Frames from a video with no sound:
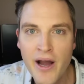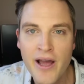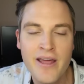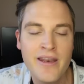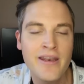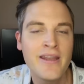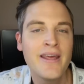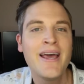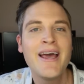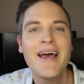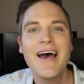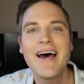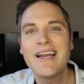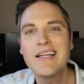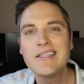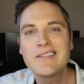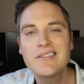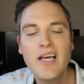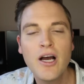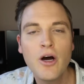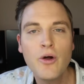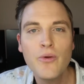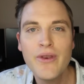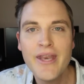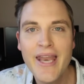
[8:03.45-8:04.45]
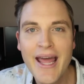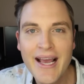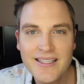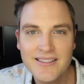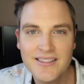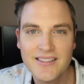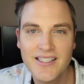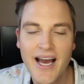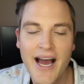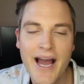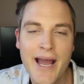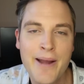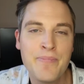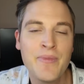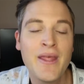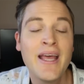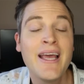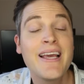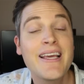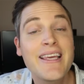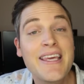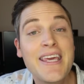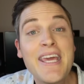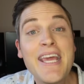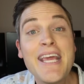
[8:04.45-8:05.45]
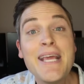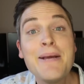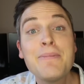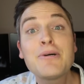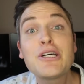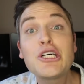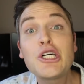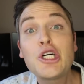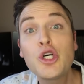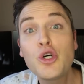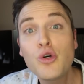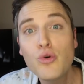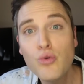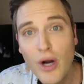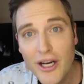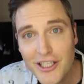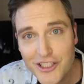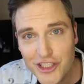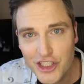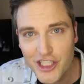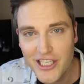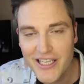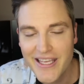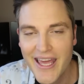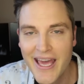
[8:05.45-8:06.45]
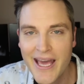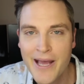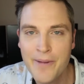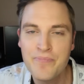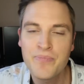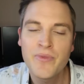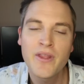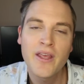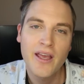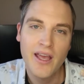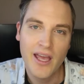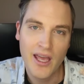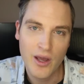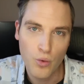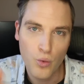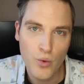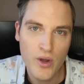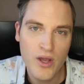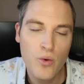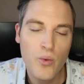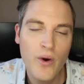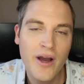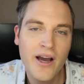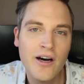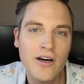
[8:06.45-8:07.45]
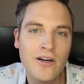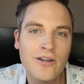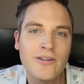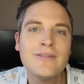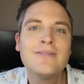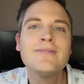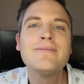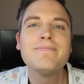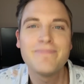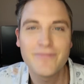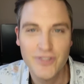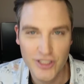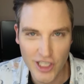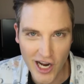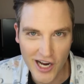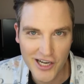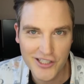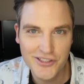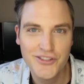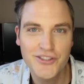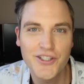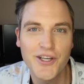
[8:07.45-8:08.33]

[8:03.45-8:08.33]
button. And until next time, keep crushing it and we will talk